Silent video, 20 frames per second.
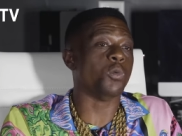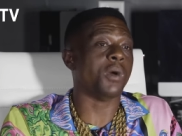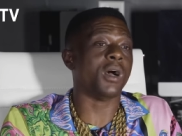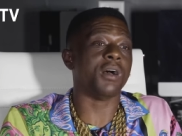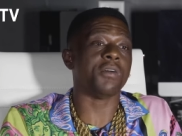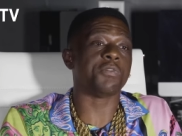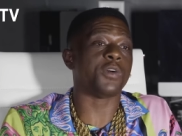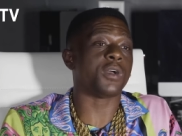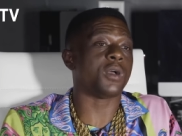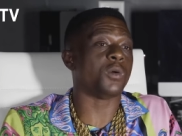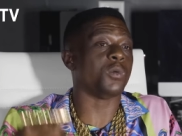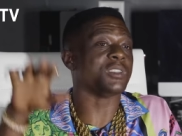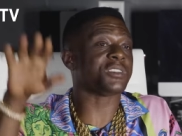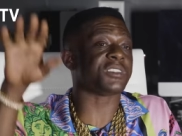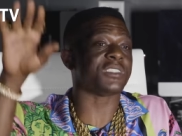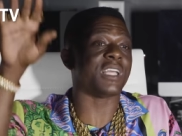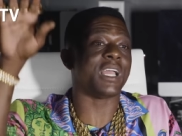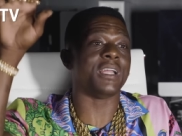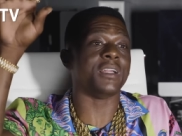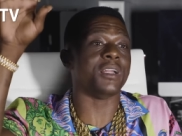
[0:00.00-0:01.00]
motherfuckers went
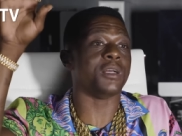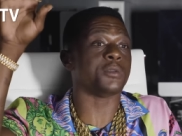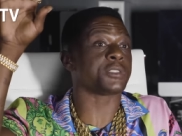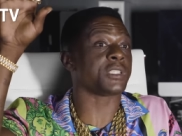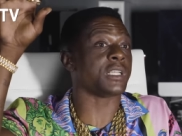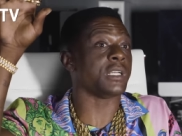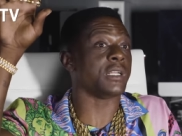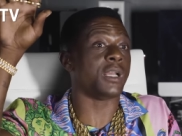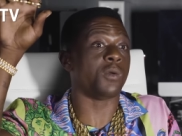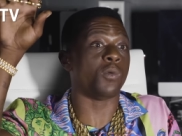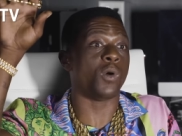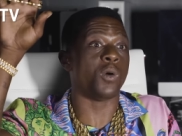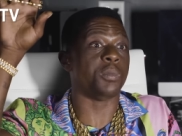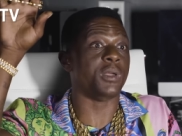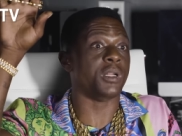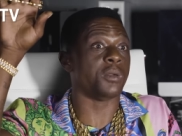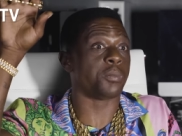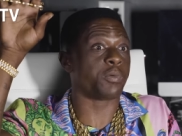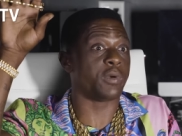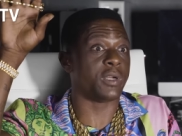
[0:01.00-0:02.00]
standing up saying they won't
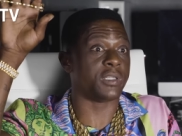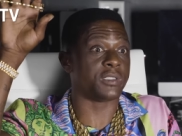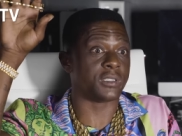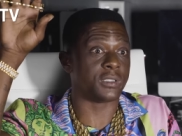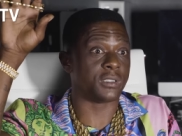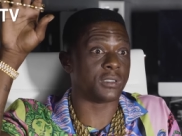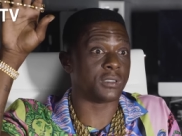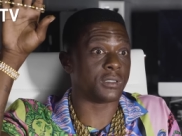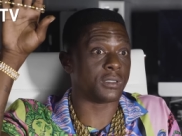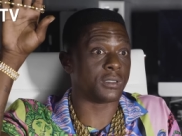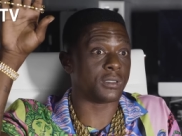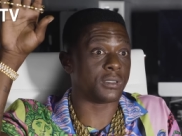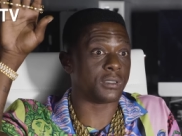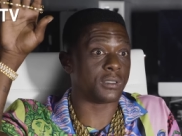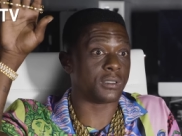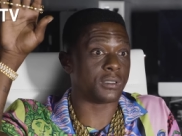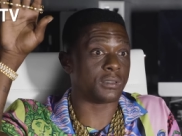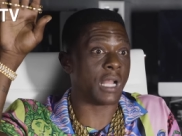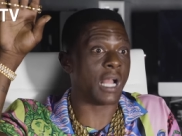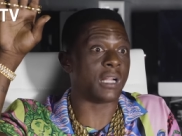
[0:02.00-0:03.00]
be the president,
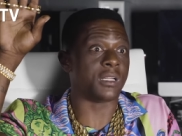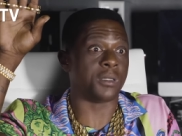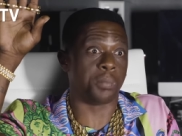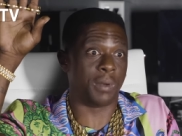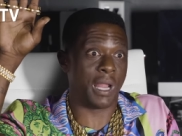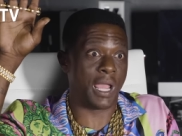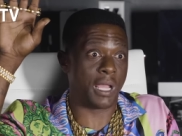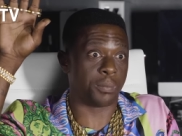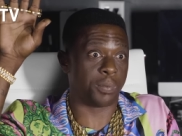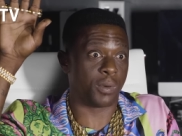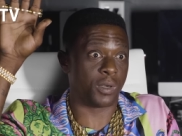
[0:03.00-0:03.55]
not the black